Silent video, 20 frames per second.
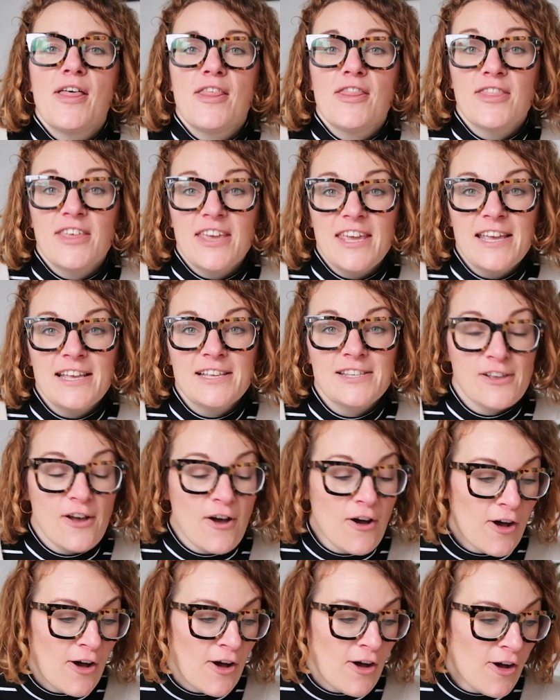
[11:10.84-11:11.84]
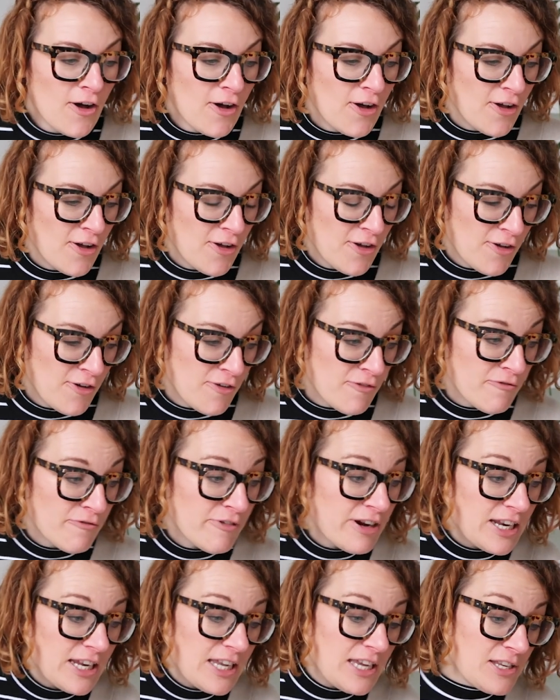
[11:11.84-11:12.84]
These are
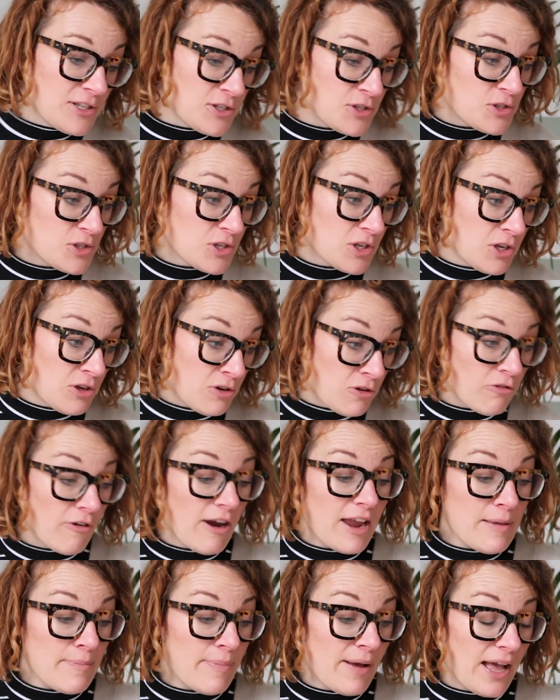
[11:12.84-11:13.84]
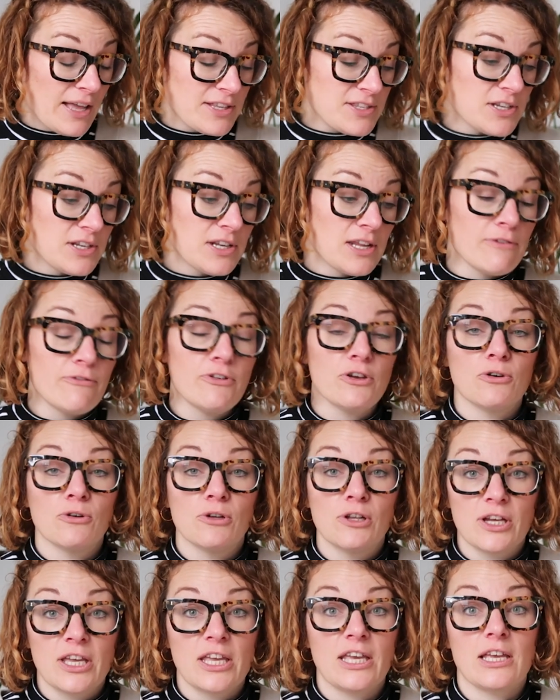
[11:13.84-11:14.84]
really great pattern if you're
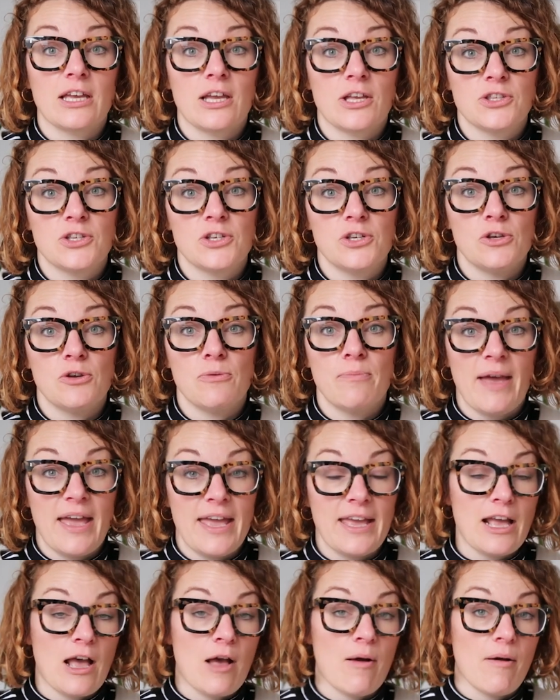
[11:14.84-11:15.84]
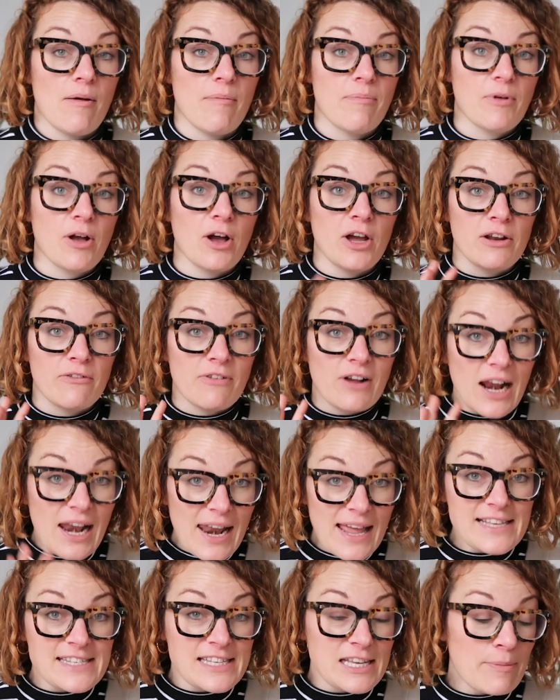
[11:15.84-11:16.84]
looking to make a kind of
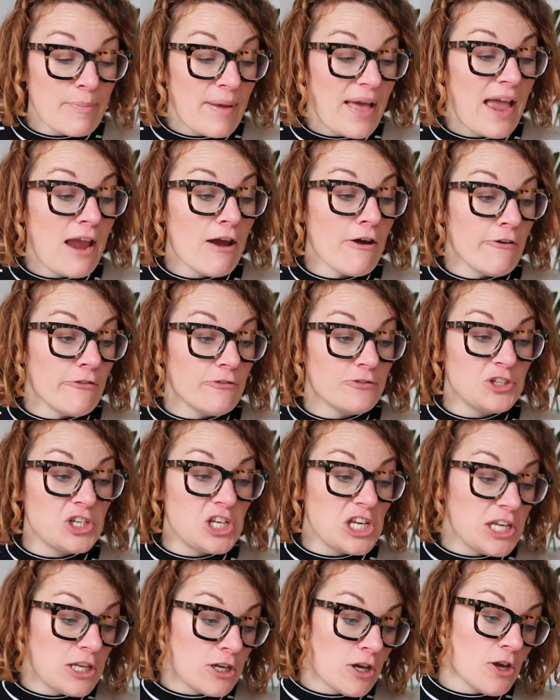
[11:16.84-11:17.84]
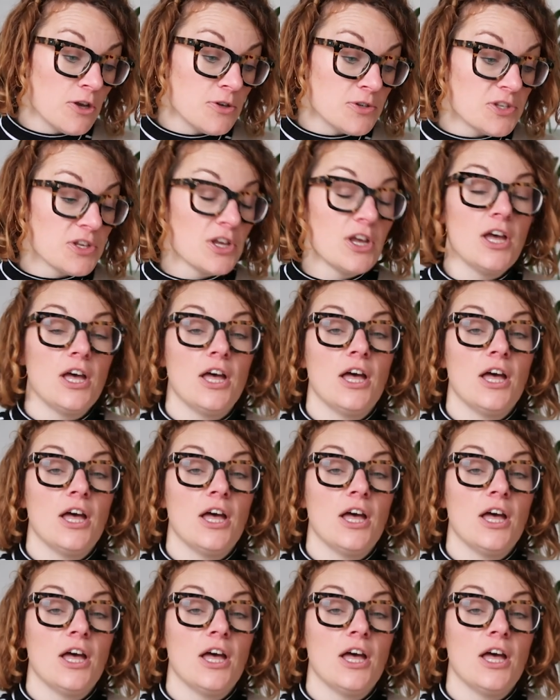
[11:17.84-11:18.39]
classic pair of chinos.